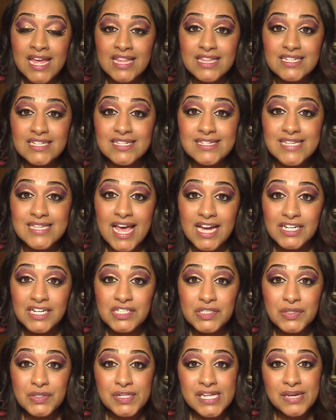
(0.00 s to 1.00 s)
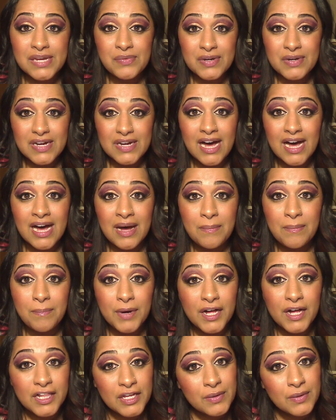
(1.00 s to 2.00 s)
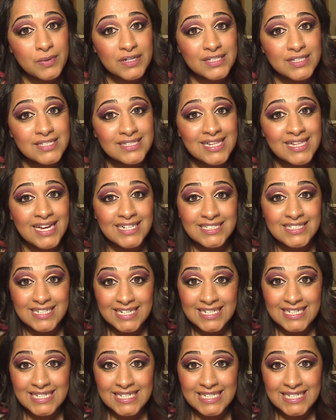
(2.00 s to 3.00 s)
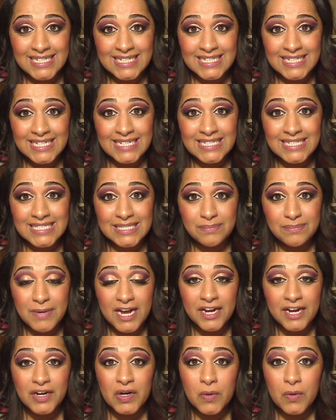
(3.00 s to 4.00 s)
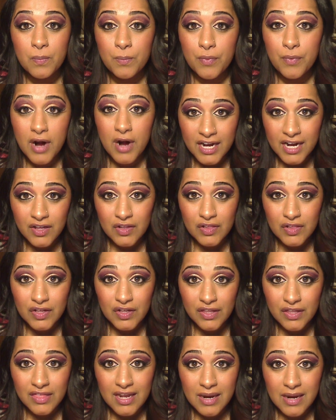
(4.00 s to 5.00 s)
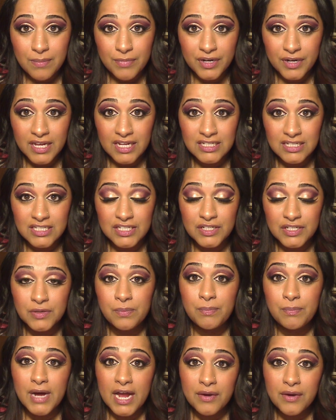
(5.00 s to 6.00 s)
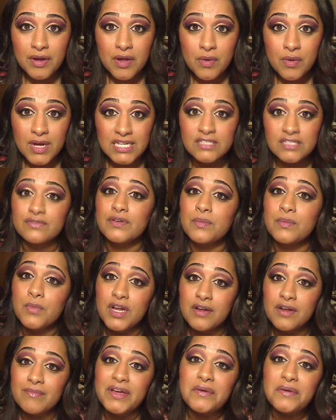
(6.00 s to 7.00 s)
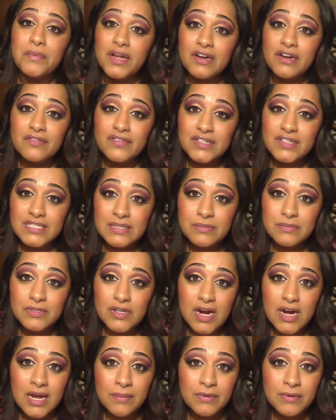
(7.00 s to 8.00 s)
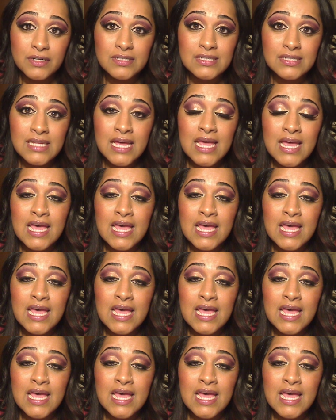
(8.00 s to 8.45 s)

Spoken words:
This is actually a Bollywood / Indian inspired bridal look that I'm bringing to you by request from one of my wonderful subscribers.